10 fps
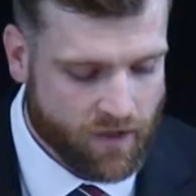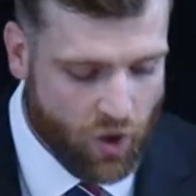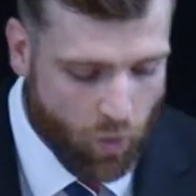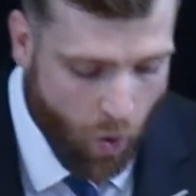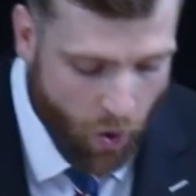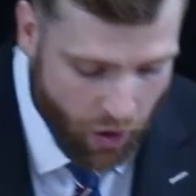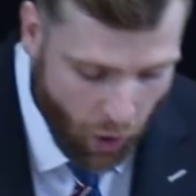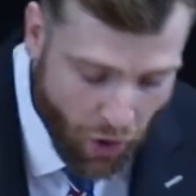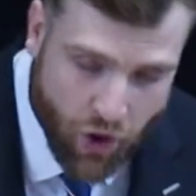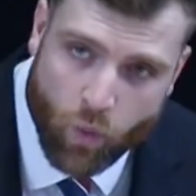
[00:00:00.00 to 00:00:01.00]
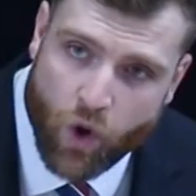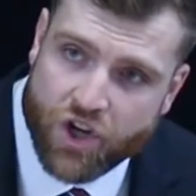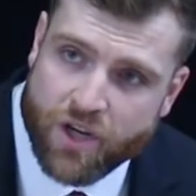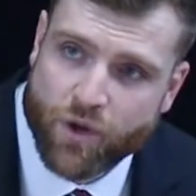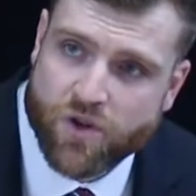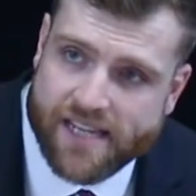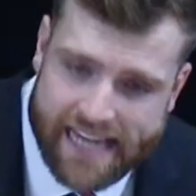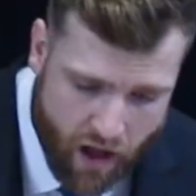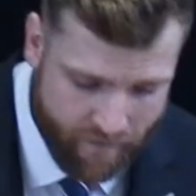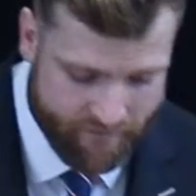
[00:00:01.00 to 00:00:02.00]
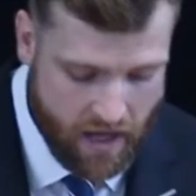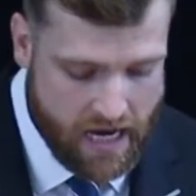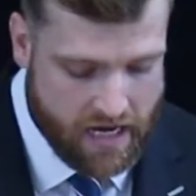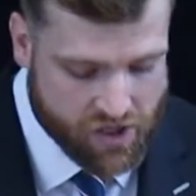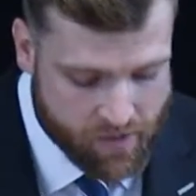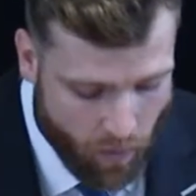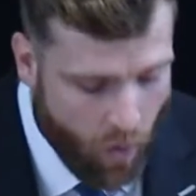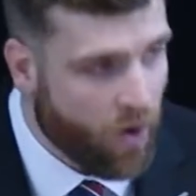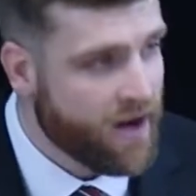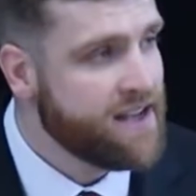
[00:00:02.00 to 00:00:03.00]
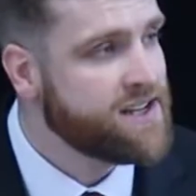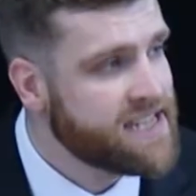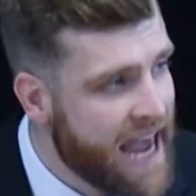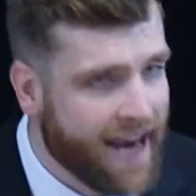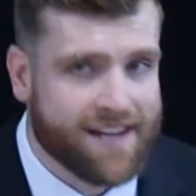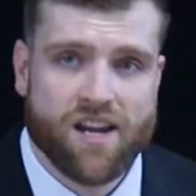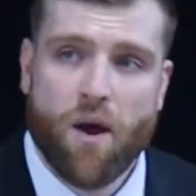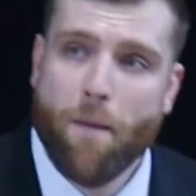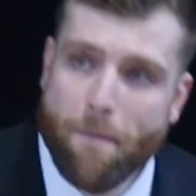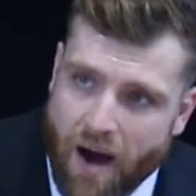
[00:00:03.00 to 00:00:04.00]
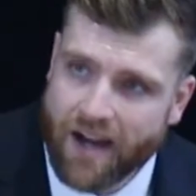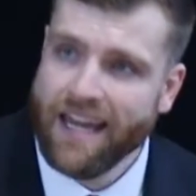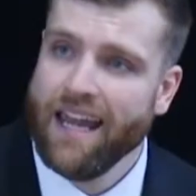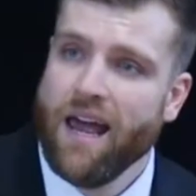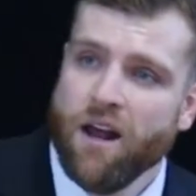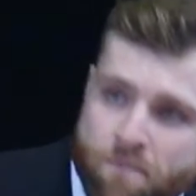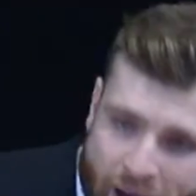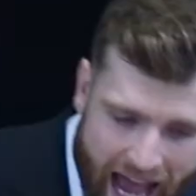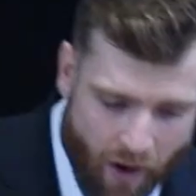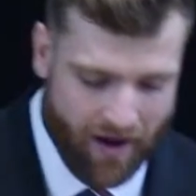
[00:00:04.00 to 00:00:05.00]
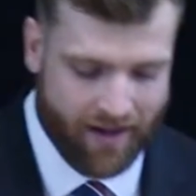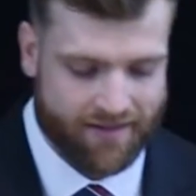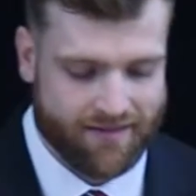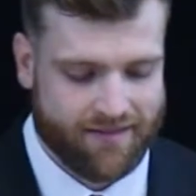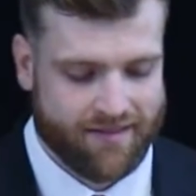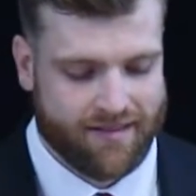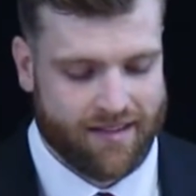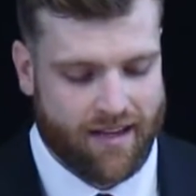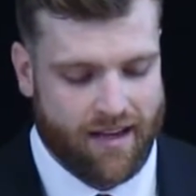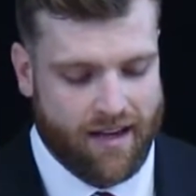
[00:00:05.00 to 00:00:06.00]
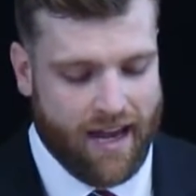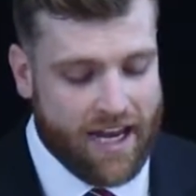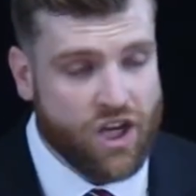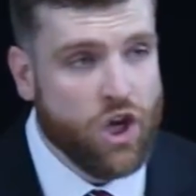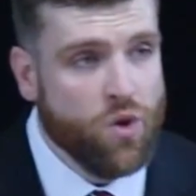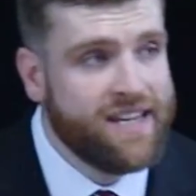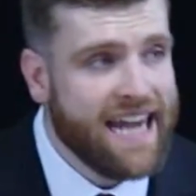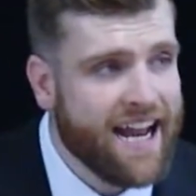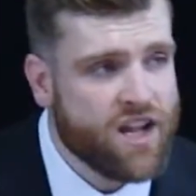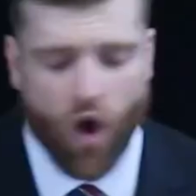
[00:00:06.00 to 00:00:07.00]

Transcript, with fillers: You wor- or you worship yourself, sport, sex, money, and power. And you did